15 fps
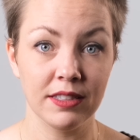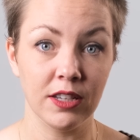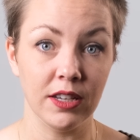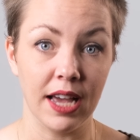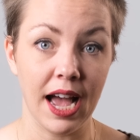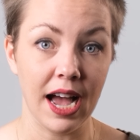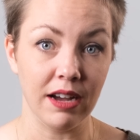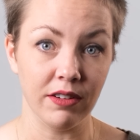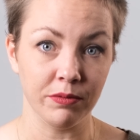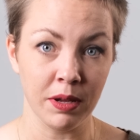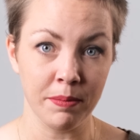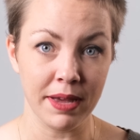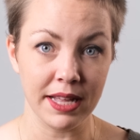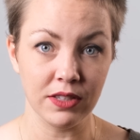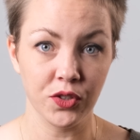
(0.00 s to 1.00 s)
to have my
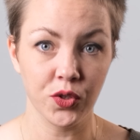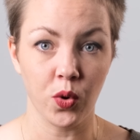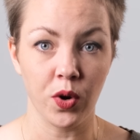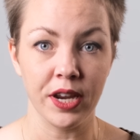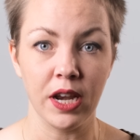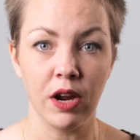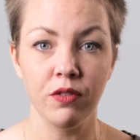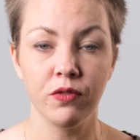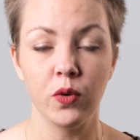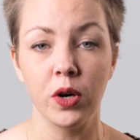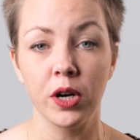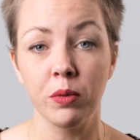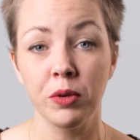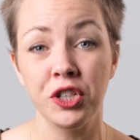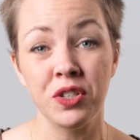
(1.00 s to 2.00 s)
meds sorted out
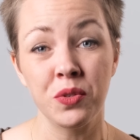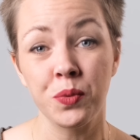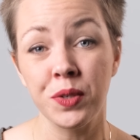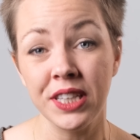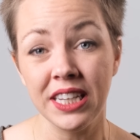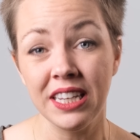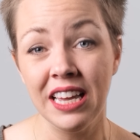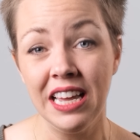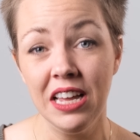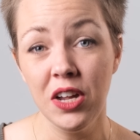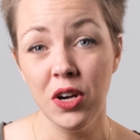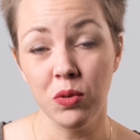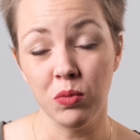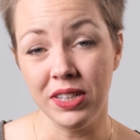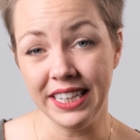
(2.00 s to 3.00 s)
for, which is really,
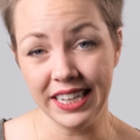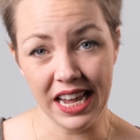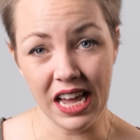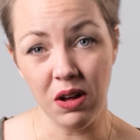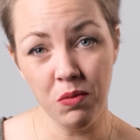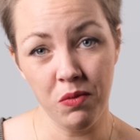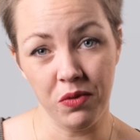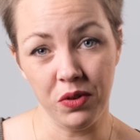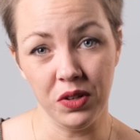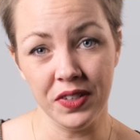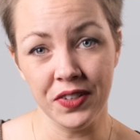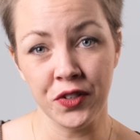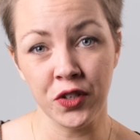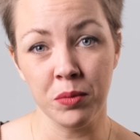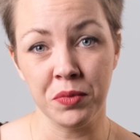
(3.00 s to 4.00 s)
really helpful
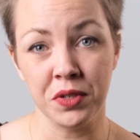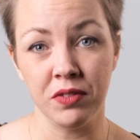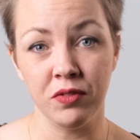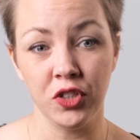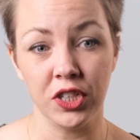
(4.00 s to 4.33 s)
in terms of